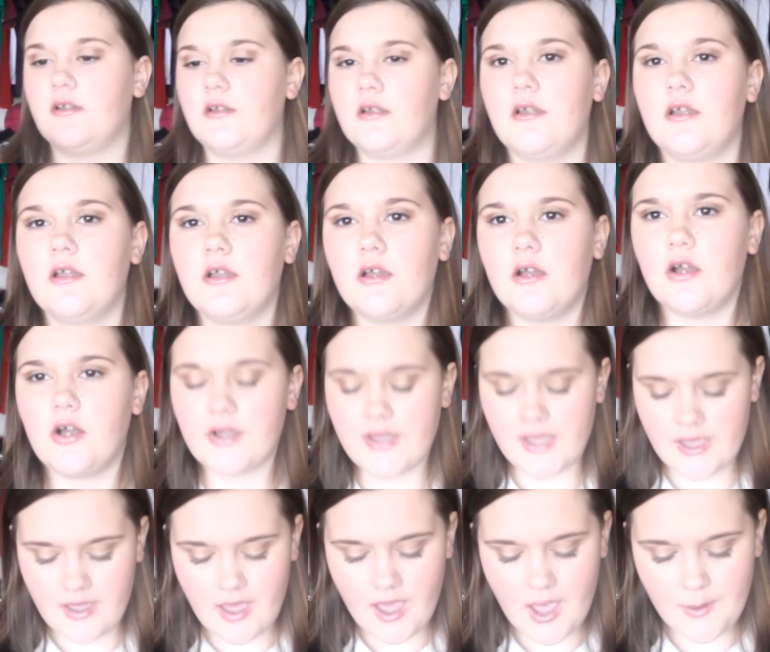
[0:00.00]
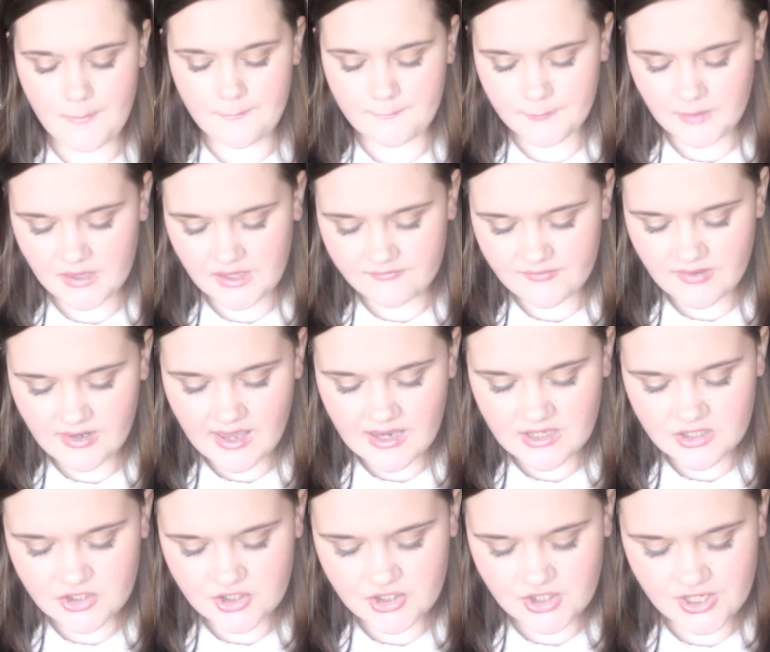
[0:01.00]
Okay, either
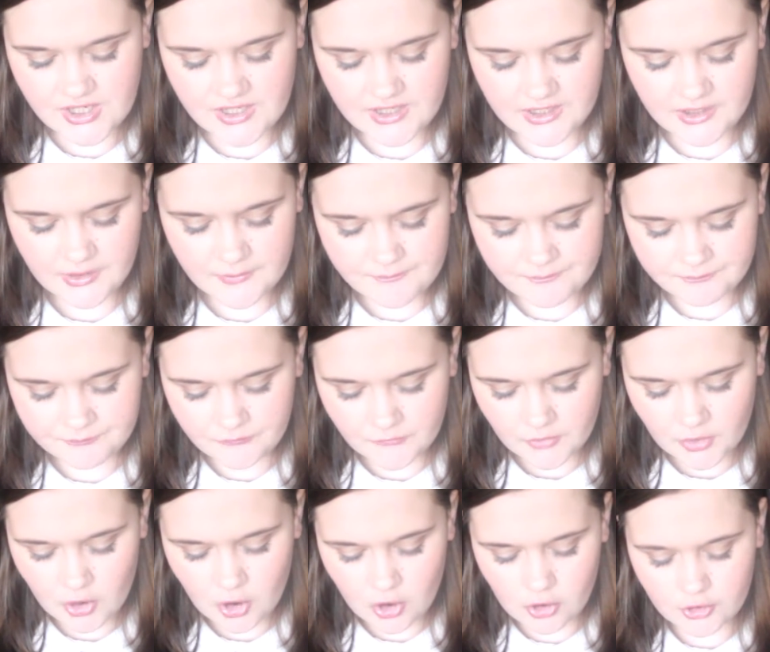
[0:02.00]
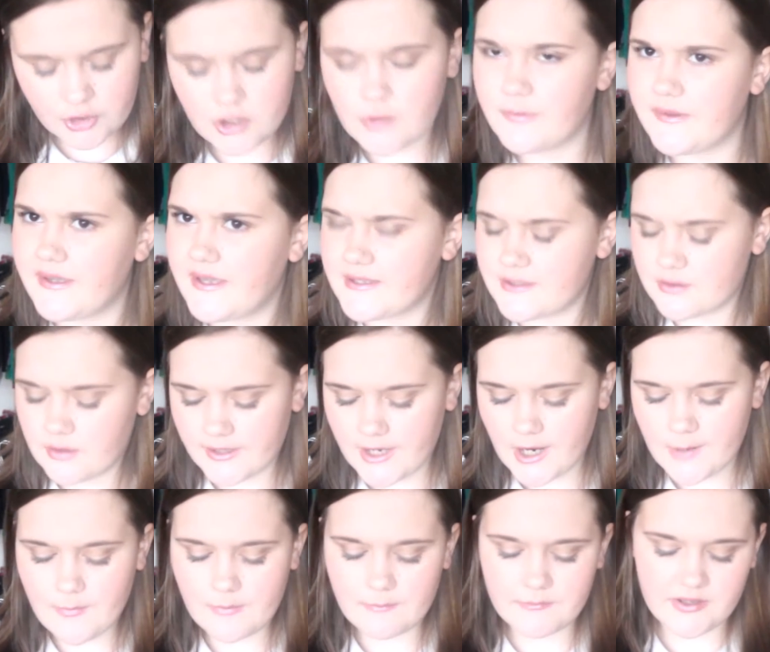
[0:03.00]
last year or a couple years ago, I
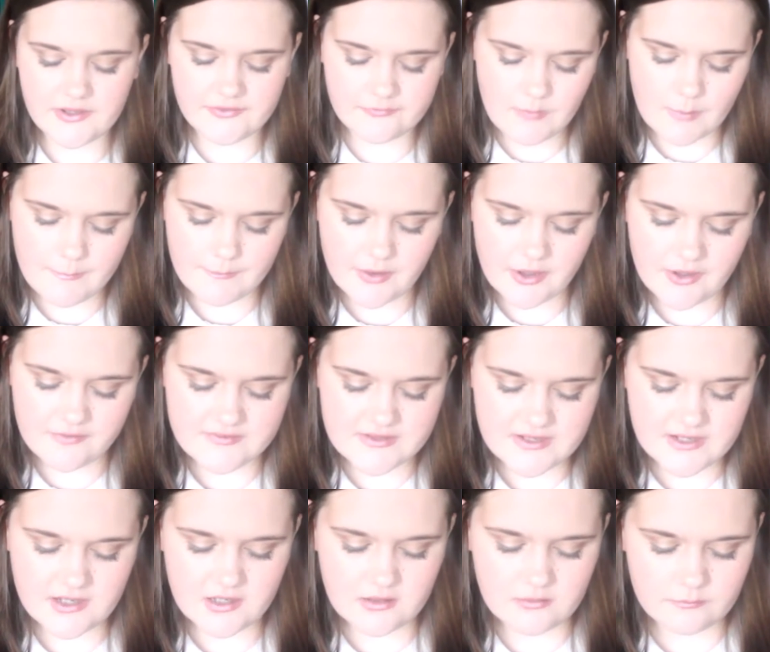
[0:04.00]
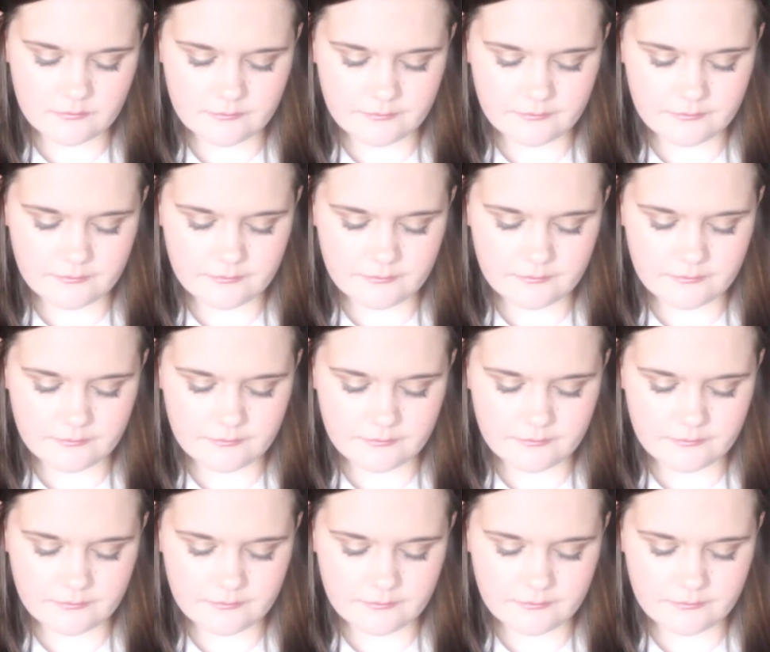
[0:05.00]
can't remember, for my birthday,